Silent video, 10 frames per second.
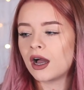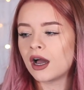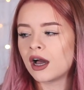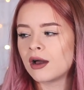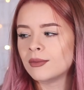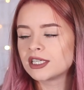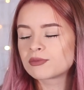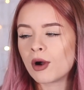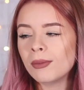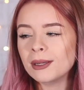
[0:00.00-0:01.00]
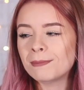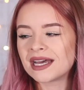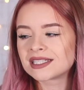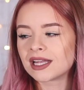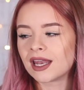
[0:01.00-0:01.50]
um, it's probably
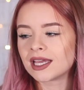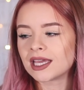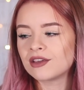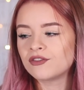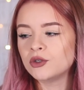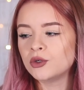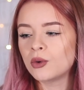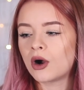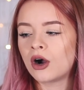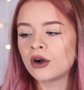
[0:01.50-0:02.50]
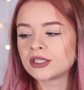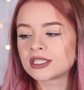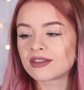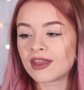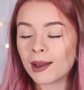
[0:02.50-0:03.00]
better like if you
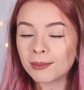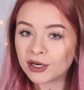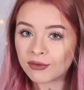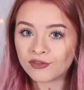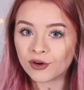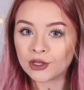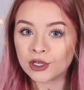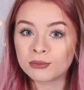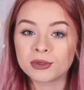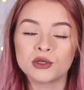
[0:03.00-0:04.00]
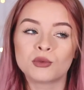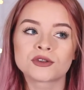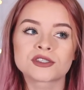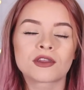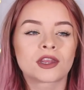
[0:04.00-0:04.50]
aren't that big on volume but you
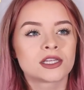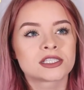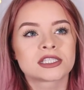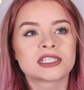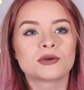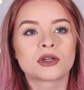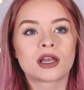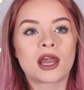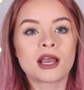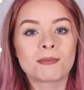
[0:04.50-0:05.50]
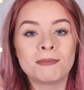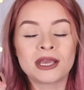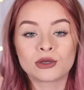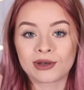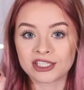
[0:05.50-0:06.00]
want something that's still gonna like
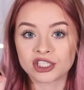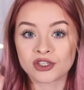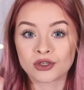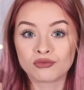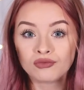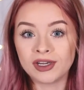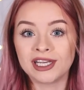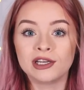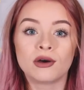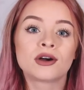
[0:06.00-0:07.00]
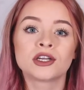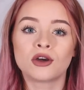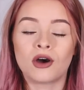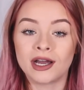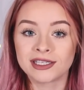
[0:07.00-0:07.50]
make your lashes look really long and
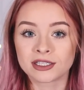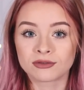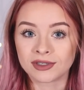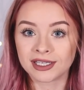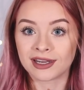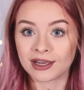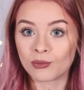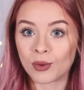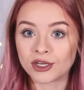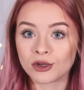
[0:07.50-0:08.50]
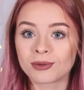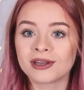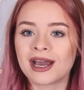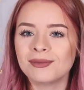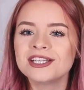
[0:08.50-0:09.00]
your eyes look really like wide
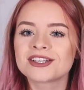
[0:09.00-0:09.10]
open. How many